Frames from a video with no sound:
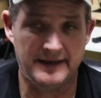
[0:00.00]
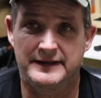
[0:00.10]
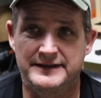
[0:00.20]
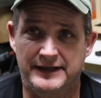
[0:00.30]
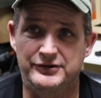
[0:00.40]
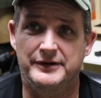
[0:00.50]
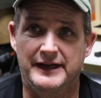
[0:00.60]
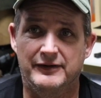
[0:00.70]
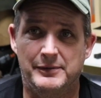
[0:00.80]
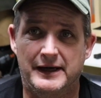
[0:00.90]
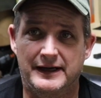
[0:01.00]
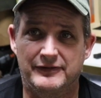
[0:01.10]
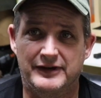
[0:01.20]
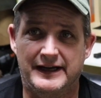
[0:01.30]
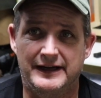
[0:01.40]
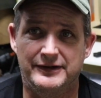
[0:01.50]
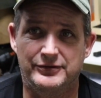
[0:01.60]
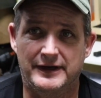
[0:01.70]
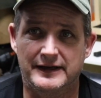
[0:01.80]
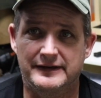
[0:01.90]
Century gave them a heck of a
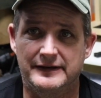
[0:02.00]
contract,